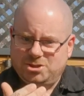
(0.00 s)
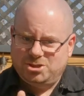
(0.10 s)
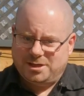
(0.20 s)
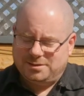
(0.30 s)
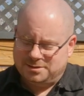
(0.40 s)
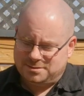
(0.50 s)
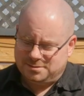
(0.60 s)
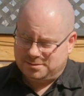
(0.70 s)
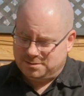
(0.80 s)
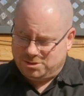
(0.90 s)

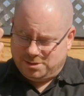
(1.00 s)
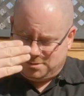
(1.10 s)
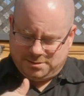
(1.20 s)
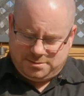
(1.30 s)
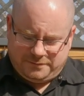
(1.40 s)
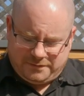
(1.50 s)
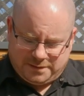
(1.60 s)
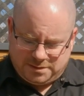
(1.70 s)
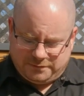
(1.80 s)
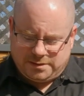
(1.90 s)
checklist, because checklist
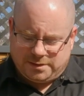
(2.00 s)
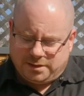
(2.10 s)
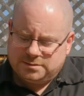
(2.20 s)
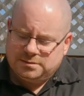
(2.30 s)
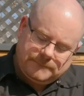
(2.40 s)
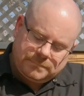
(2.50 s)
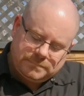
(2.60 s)
affects everything else.